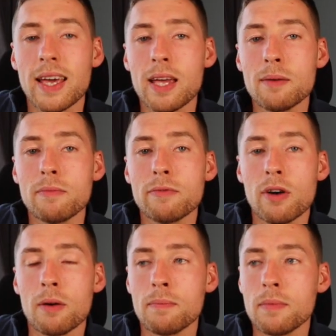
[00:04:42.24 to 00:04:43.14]
came
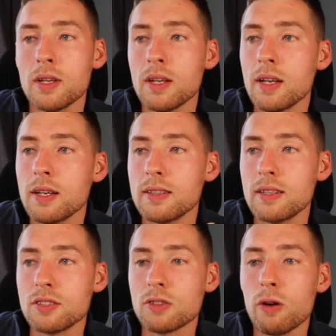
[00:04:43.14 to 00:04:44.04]
from
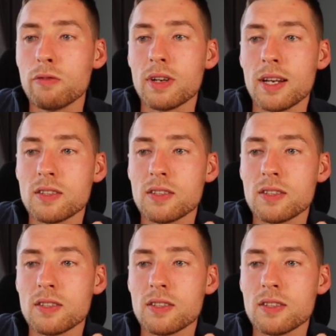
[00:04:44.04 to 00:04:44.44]
the discovery